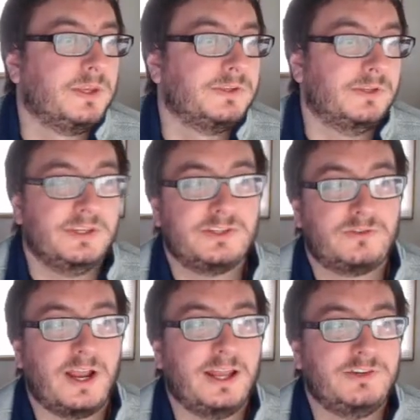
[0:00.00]
So this
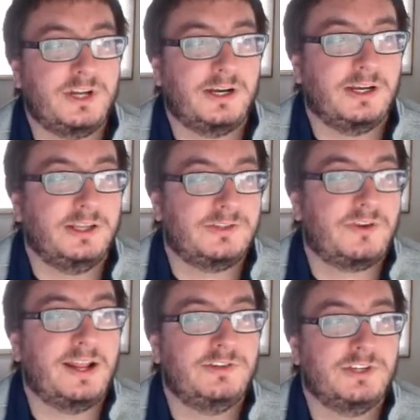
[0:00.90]

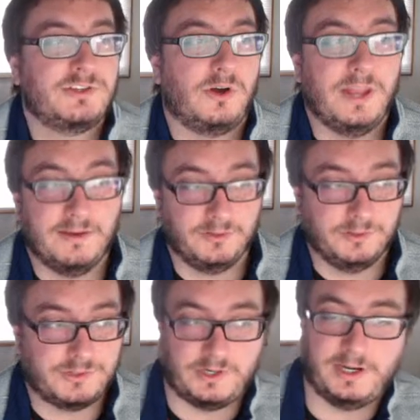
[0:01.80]
strategy is called
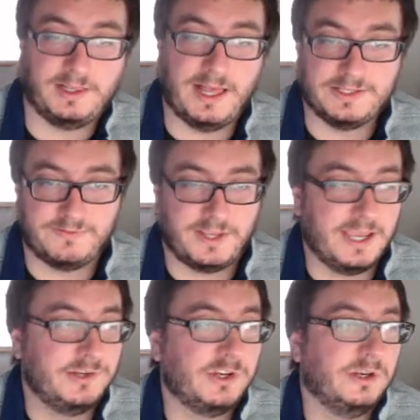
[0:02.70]
evolutionary
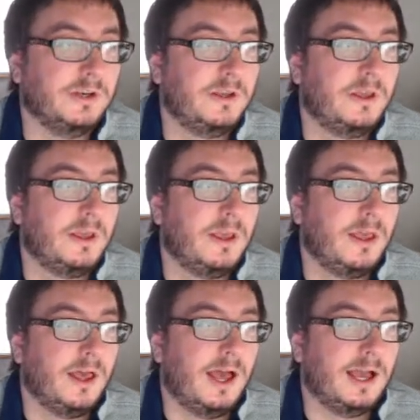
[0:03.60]
classification.
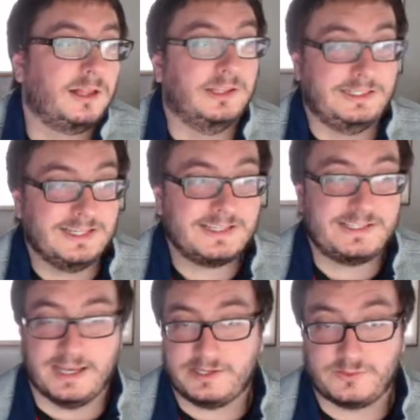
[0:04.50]

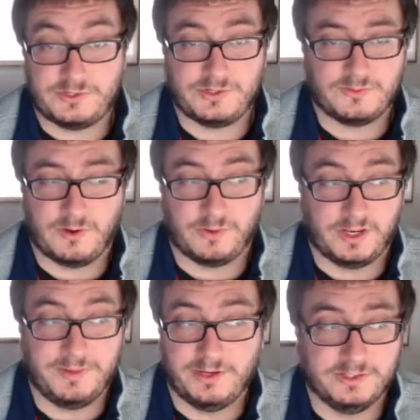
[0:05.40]
Cladistics, which is what we're going
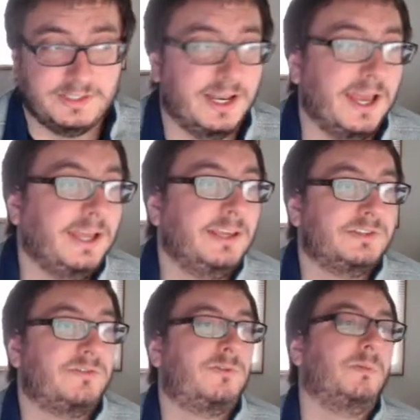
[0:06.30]
to be doing today, is
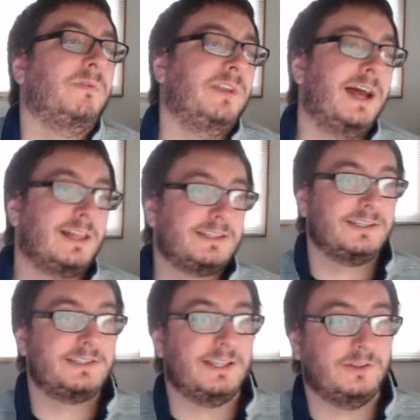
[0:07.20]
a form of
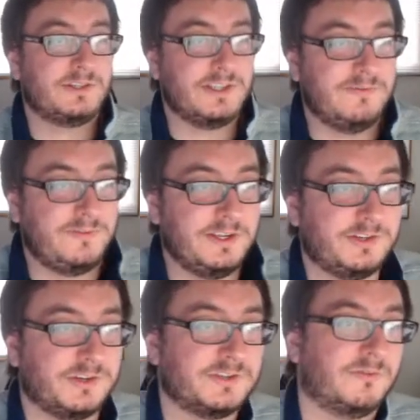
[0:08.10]
analysis that looks at
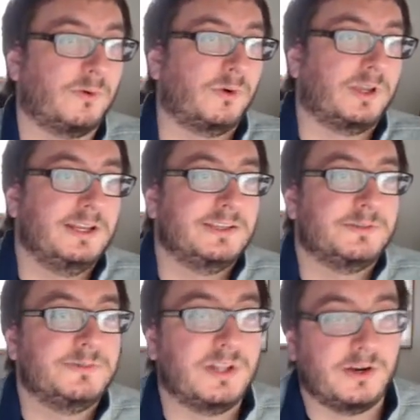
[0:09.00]
features of
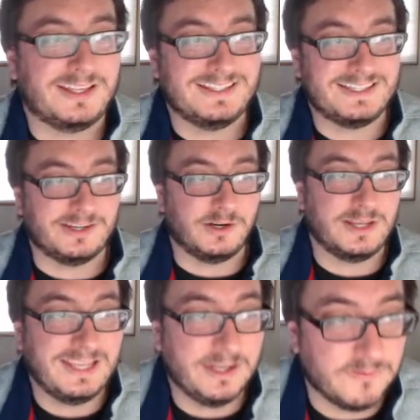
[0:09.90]
organisms that are considered
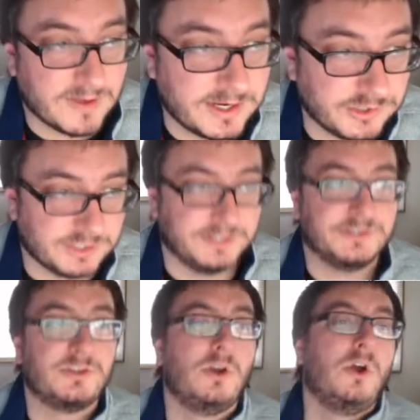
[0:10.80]

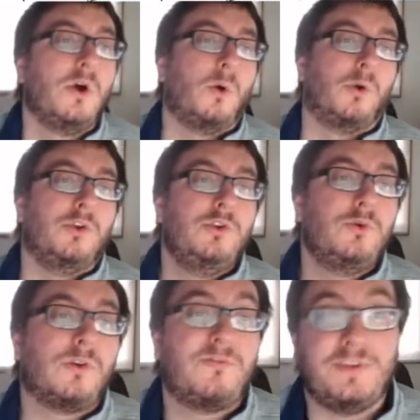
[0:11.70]
innovations or
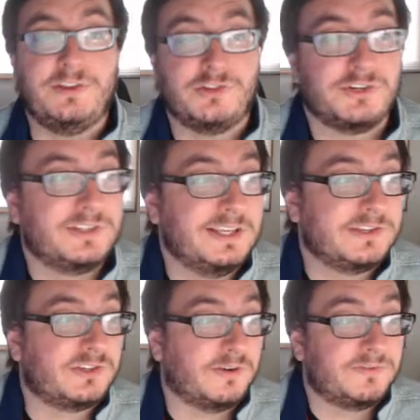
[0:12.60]
newer features that
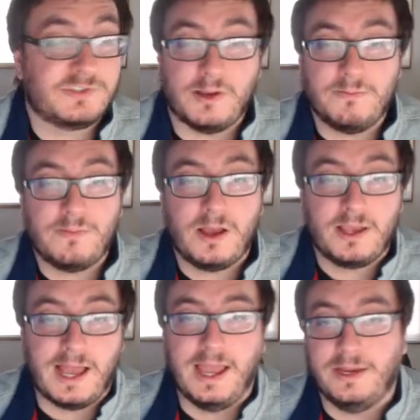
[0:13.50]
serve some
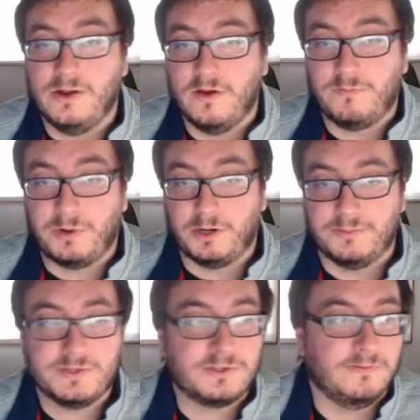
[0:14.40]
kind of
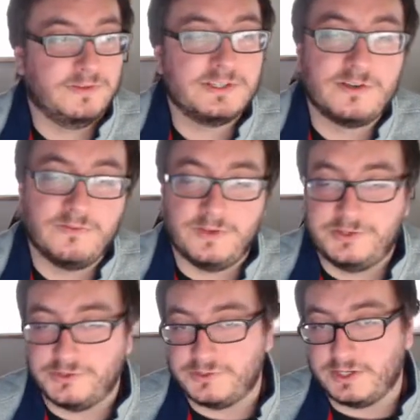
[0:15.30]
purpose. So physical
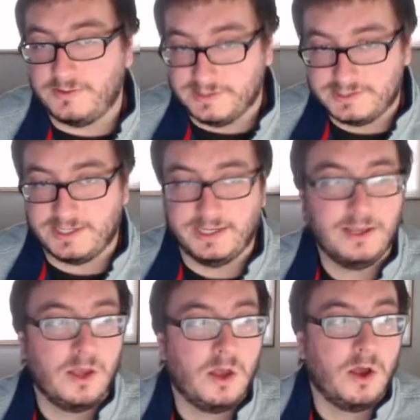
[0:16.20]
features that you can see
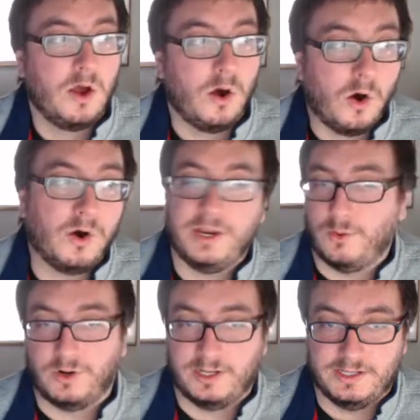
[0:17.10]
on an
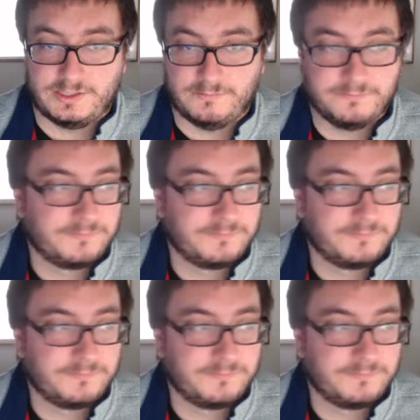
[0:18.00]
organism.